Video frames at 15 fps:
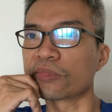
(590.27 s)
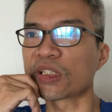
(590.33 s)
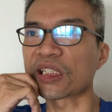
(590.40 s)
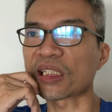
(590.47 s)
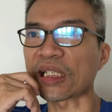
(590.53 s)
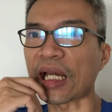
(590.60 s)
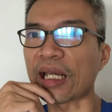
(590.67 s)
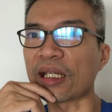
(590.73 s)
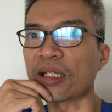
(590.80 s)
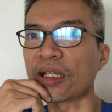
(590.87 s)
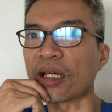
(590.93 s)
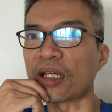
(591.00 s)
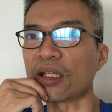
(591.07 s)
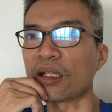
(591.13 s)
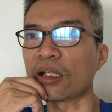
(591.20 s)
sign
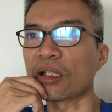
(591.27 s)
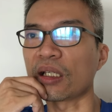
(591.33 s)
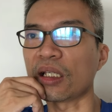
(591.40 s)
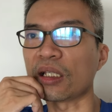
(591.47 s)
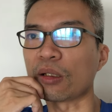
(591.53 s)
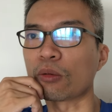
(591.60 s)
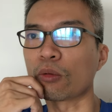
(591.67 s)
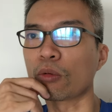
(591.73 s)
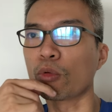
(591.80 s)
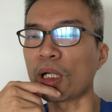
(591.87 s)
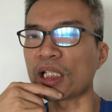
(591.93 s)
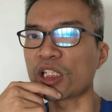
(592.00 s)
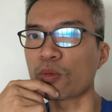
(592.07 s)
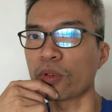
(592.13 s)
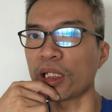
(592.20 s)
that, hey,
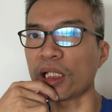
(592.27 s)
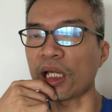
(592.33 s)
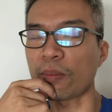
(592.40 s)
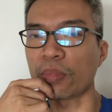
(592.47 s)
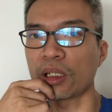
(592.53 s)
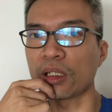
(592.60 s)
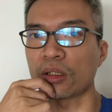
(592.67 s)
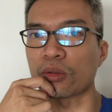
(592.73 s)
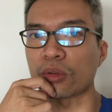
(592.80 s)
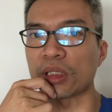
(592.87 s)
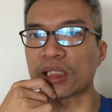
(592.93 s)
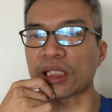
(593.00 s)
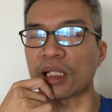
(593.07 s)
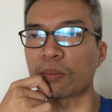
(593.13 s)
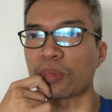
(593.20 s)
what's really happening to
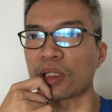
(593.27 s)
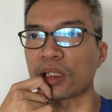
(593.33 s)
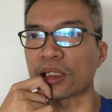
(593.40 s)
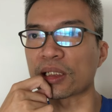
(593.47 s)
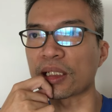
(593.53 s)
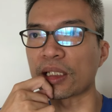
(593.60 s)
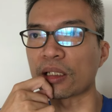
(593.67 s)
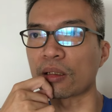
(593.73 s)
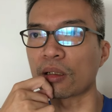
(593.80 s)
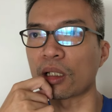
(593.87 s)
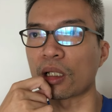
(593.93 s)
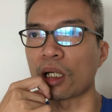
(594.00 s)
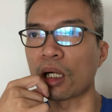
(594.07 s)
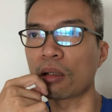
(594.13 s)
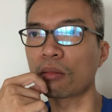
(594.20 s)
this company? Is like,
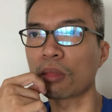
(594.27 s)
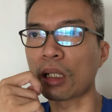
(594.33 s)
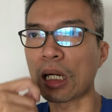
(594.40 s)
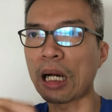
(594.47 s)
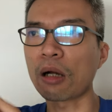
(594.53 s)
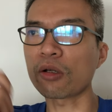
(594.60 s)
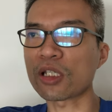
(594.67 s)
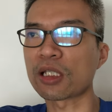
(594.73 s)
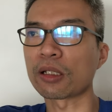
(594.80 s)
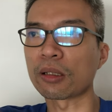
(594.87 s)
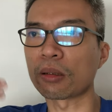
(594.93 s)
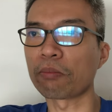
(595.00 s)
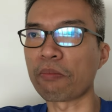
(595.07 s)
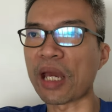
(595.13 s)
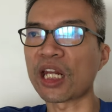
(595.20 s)
how is
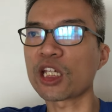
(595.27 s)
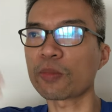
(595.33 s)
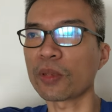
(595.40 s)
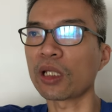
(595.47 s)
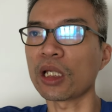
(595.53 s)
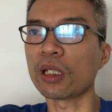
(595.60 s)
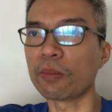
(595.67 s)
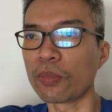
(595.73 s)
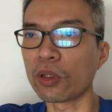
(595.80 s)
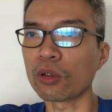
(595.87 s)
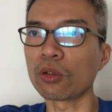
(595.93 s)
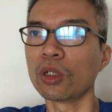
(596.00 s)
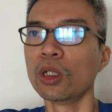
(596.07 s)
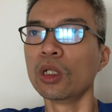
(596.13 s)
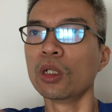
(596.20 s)
the management
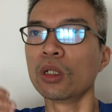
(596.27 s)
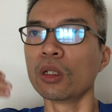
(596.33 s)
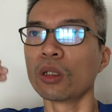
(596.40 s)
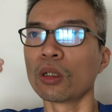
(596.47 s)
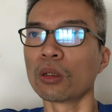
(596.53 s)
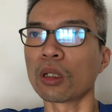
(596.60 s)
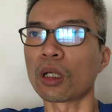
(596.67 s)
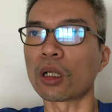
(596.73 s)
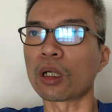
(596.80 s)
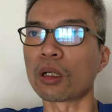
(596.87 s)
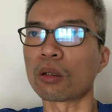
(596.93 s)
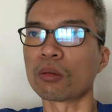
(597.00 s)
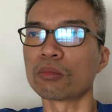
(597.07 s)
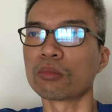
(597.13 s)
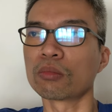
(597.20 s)
able
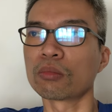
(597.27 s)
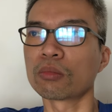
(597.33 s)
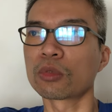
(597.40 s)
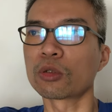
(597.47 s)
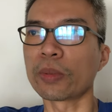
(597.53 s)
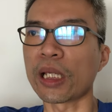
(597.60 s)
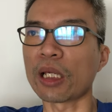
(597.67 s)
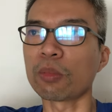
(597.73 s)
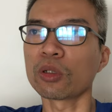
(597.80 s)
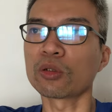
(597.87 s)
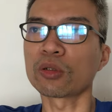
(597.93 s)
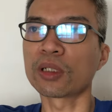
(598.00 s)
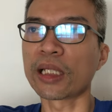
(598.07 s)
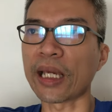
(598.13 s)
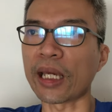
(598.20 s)
to be able
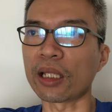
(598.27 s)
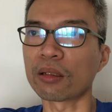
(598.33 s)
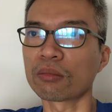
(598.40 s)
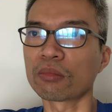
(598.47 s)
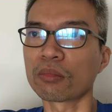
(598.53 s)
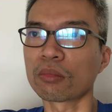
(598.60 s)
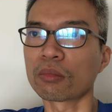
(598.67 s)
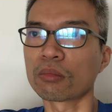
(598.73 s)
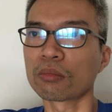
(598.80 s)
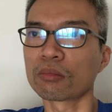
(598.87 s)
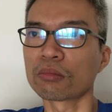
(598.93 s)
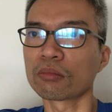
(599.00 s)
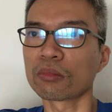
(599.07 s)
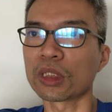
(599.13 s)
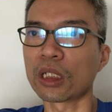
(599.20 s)
to get
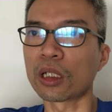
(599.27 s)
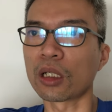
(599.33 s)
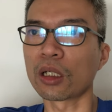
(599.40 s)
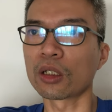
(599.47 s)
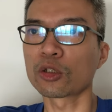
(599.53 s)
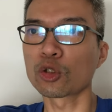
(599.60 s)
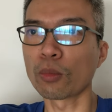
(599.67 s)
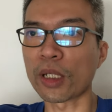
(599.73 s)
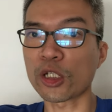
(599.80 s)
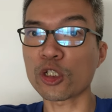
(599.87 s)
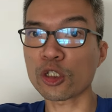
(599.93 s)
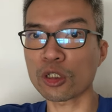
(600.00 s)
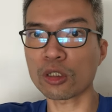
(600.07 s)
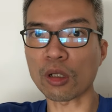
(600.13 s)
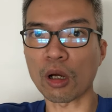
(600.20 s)
so
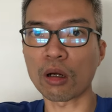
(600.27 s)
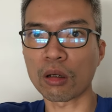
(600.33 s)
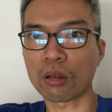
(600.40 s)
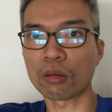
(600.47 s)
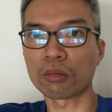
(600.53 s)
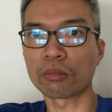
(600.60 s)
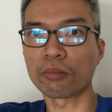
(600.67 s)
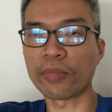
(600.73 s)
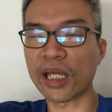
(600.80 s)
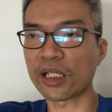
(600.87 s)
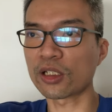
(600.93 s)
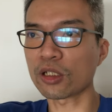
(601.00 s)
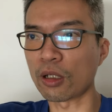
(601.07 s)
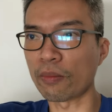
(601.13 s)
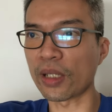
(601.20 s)
much stock
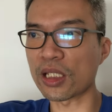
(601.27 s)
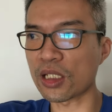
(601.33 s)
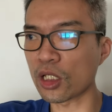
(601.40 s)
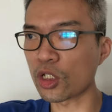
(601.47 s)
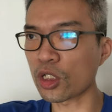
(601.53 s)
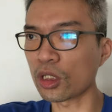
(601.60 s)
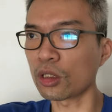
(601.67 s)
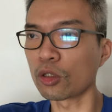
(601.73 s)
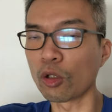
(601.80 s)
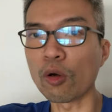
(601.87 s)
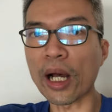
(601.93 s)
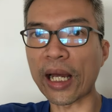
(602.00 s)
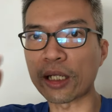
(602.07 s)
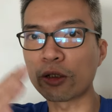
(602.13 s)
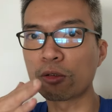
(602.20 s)
based compensation,
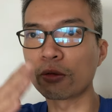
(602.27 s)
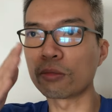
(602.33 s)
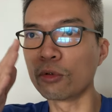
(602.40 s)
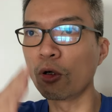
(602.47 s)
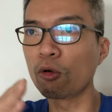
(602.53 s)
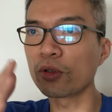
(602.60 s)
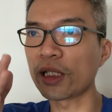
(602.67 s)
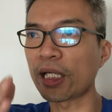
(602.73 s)
though I know